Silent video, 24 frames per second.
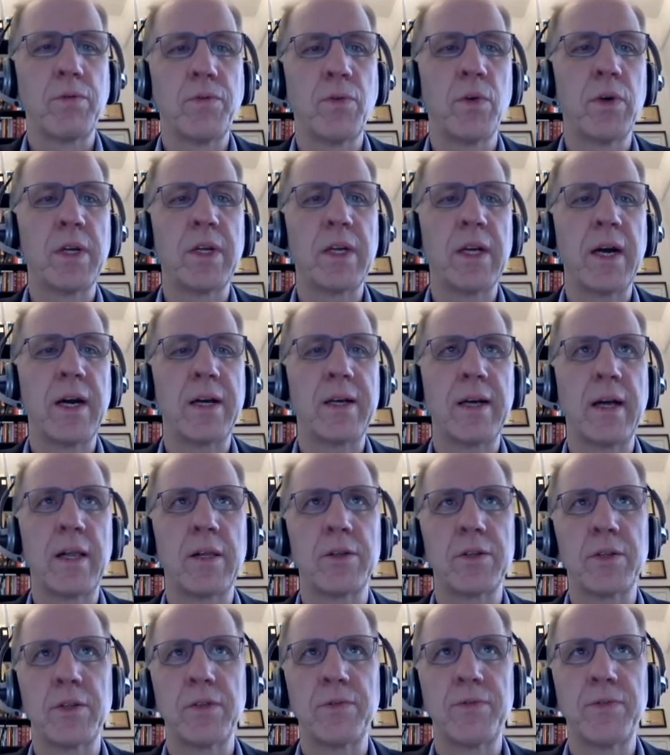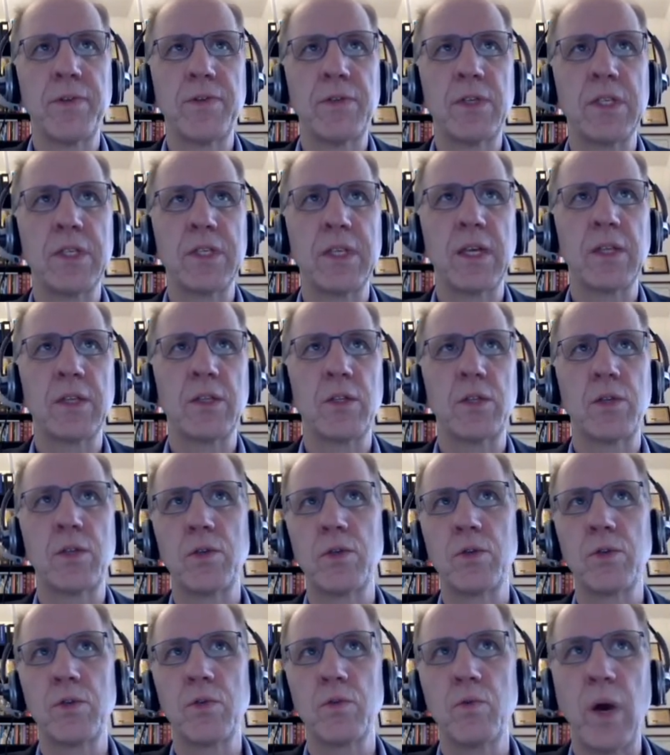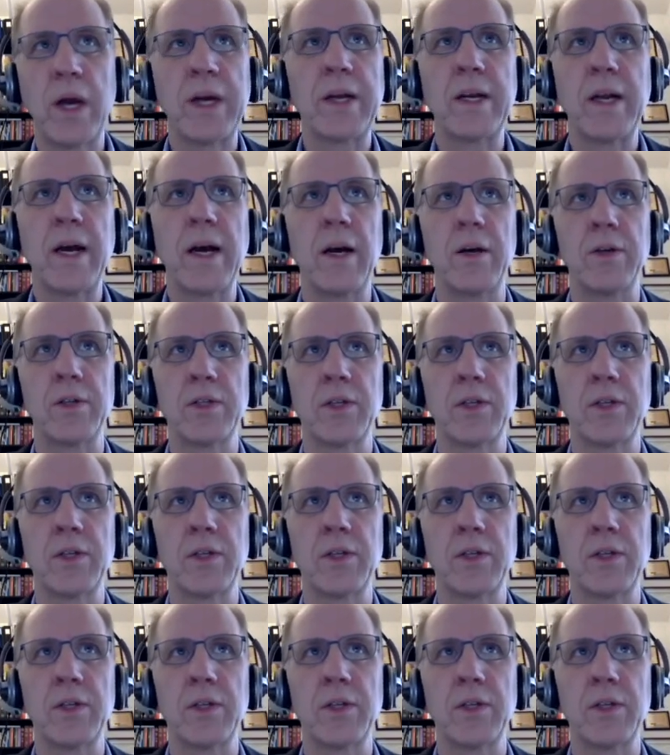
$49.50 to you right now.